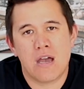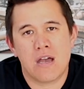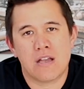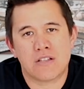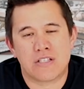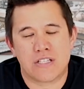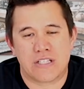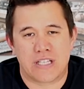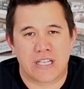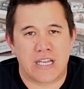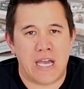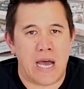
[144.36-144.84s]

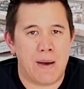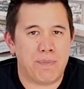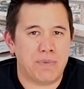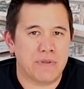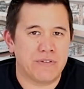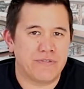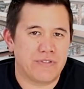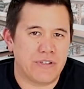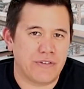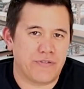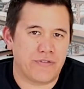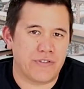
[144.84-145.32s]
Just a couple
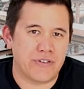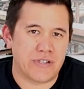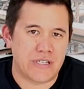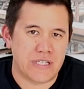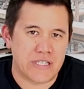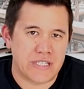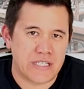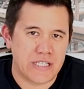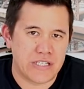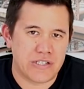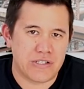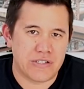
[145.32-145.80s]
of different
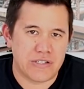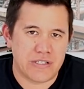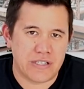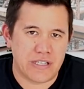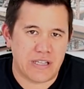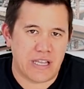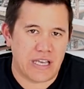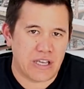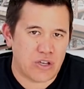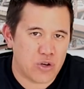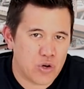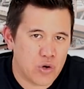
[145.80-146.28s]
decisions
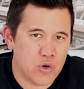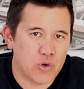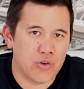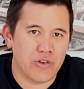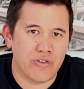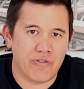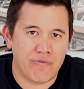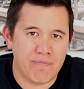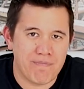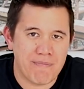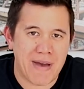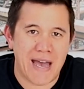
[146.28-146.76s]
that they could
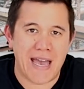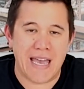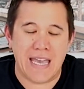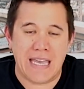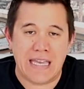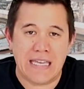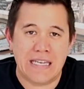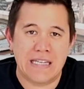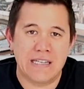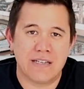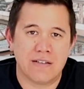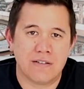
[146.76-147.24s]
have
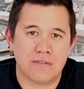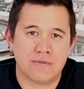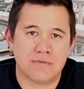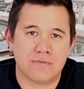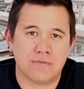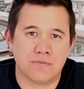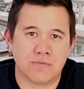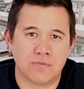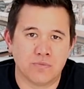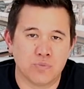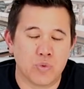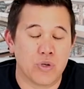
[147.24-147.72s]
made
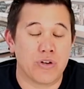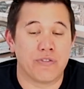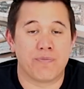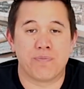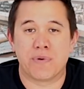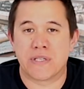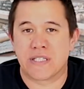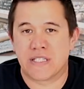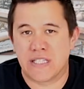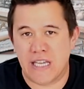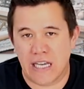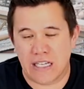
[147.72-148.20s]
would have
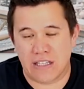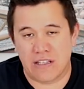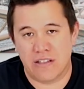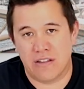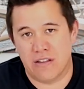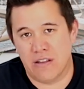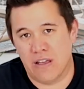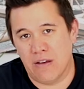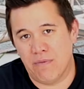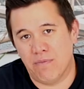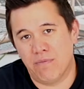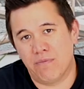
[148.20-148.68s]

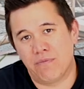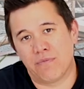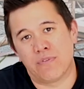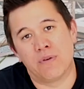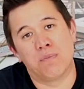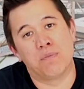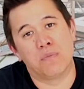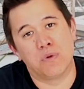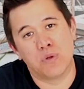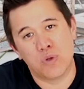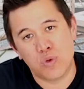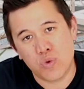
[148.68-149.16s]
protected them
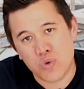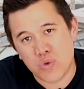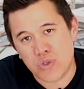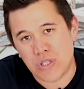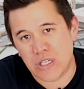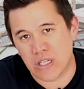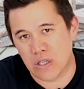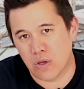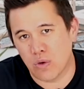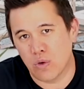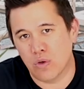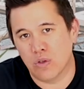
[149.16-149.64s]
from
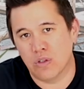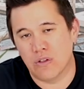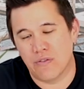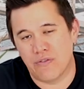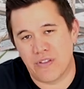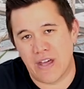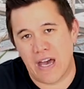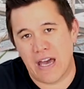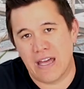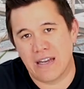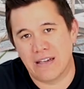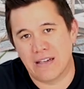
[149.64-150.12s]
losing all of
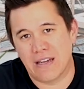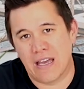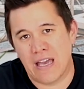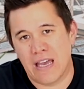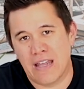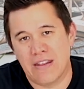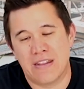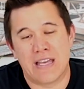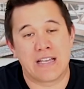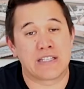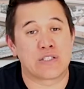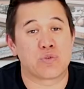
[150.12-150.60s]
that.
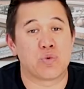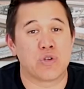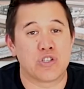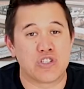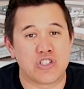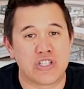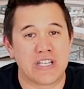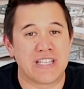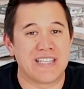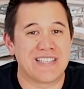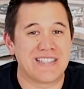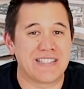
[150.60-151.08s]
And that's what
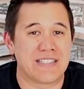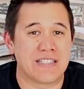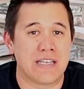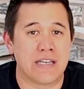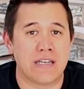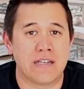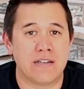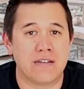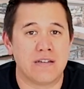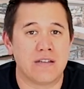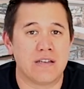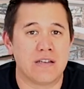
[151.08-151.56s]
Jenny
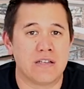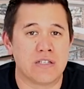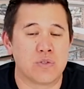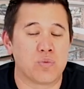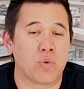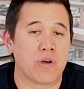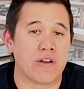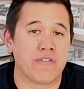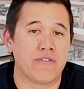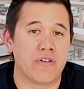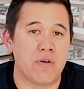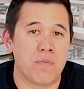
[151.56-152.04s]
said is
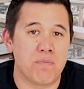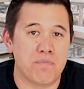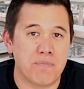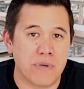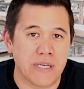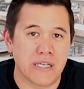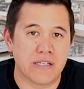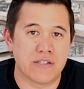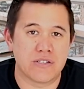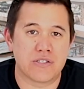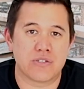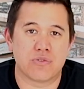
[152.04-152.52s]
one of her
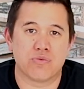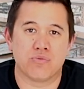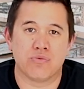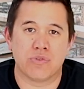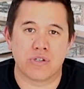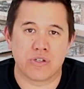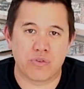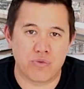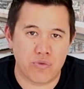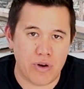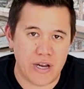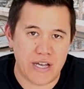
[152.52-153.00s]
biggest
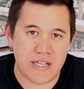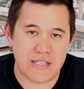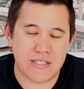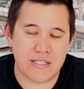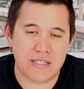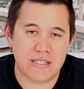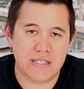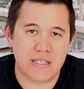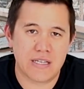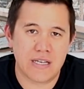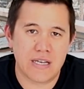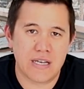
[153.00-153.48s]

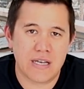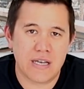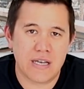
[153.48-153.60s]
regrets.